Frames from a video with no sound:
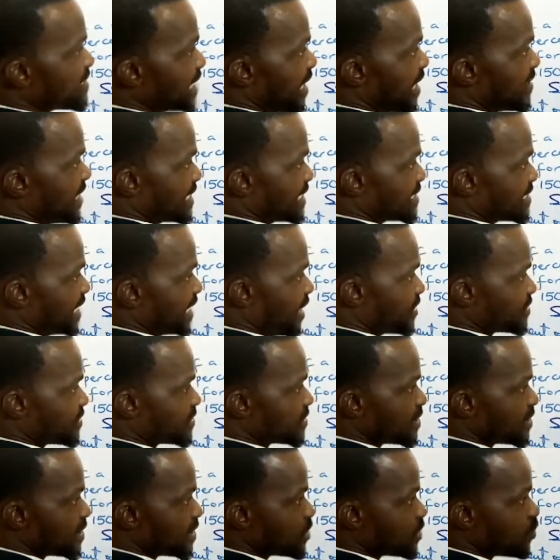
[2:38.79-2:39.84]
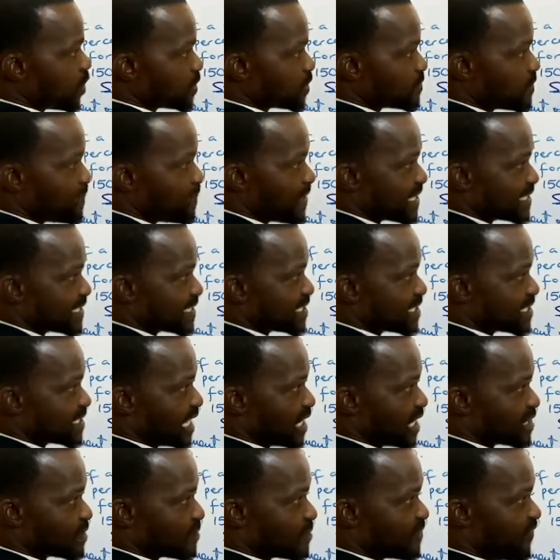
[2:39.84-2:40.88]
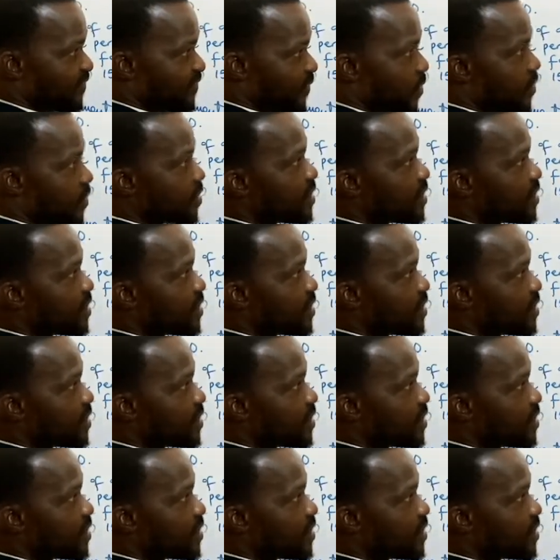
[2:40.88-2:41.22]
90,000. It was being paid 60,000 before.